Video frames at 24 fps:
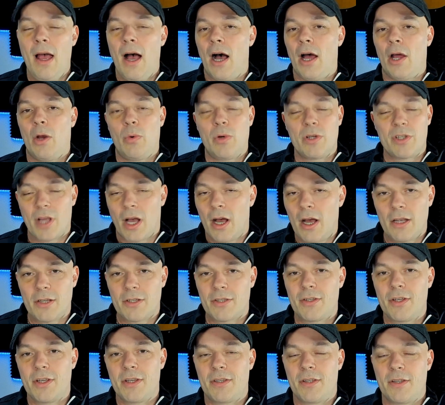I always
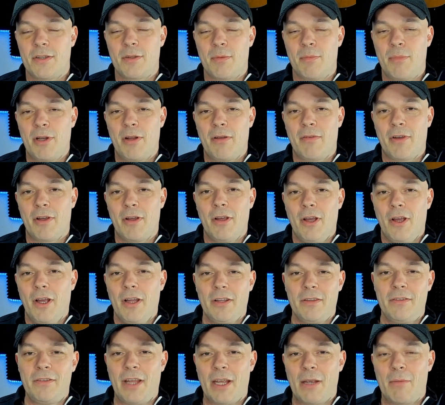ask this. It's a bit of a
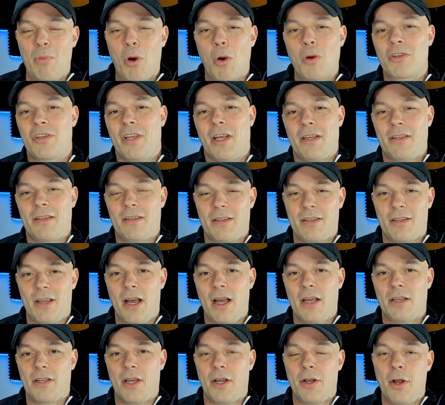tick box
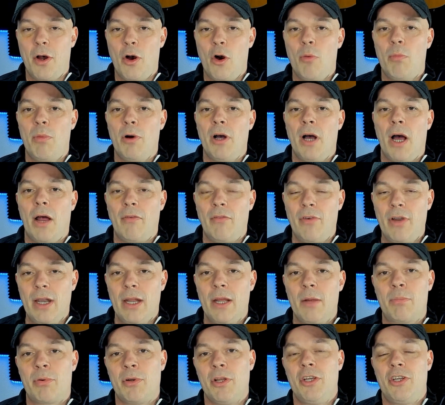exercise, I know, but I really
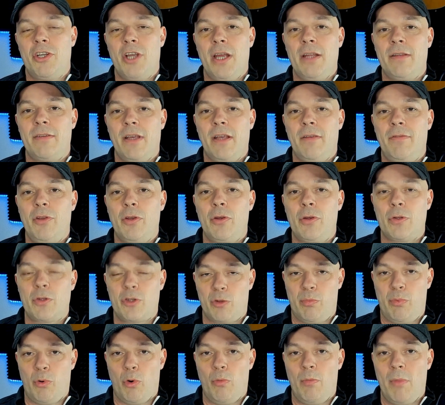appreciate it if you could
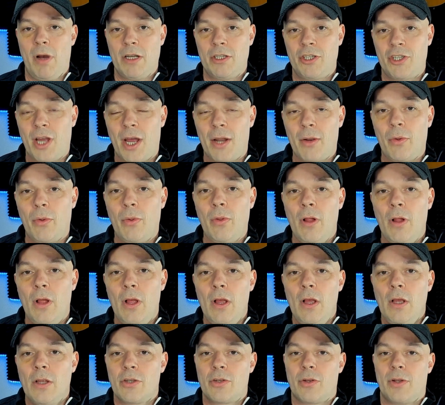support my channel
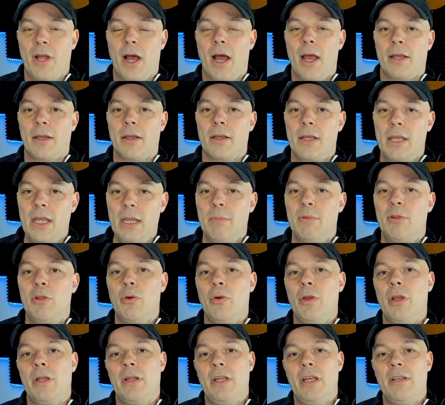so that I can keep
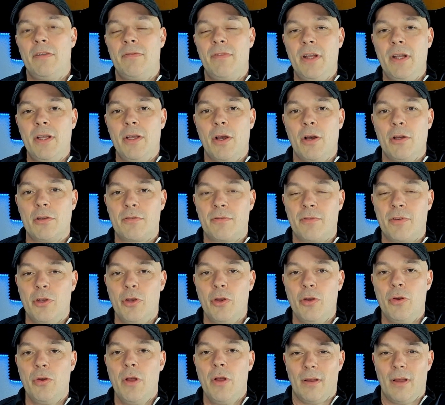doing these videos for
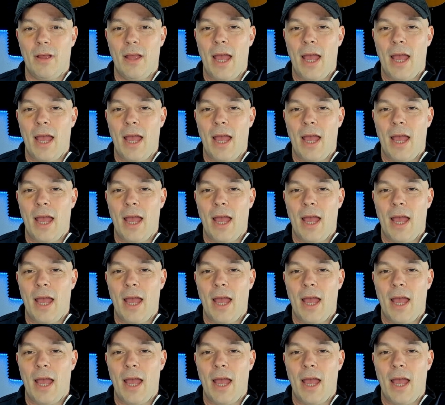you.